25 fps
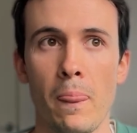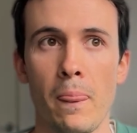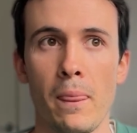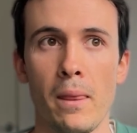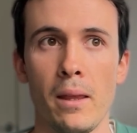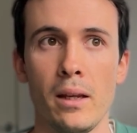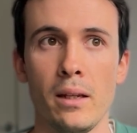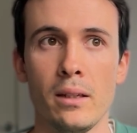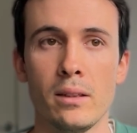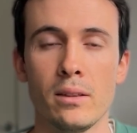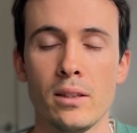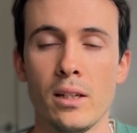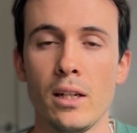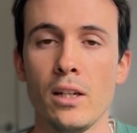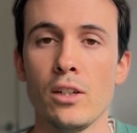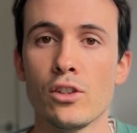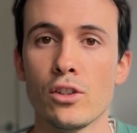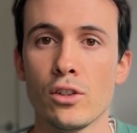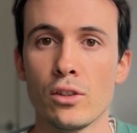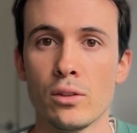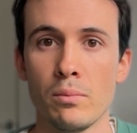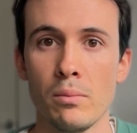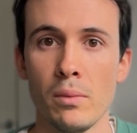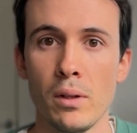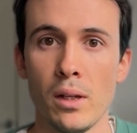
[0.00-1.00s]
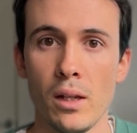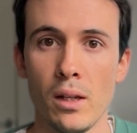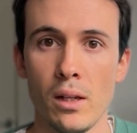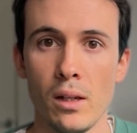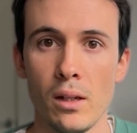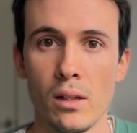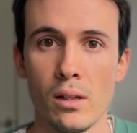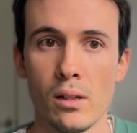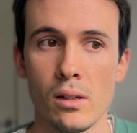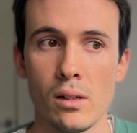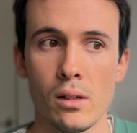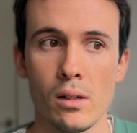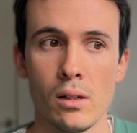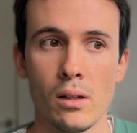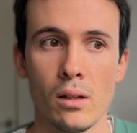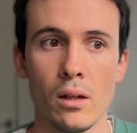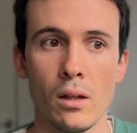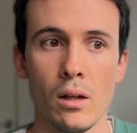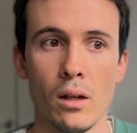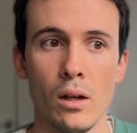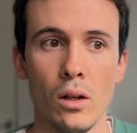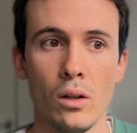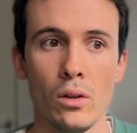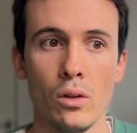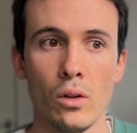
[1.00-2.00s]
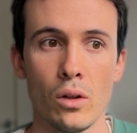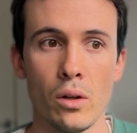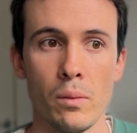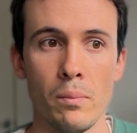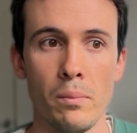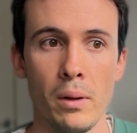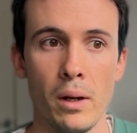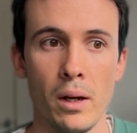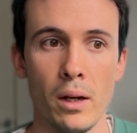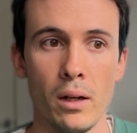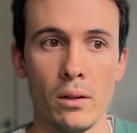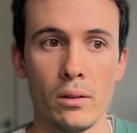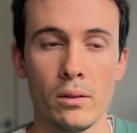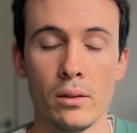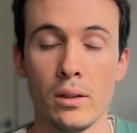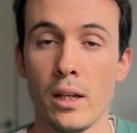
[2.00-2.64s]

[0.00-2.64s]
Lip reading: it teaches me a lot about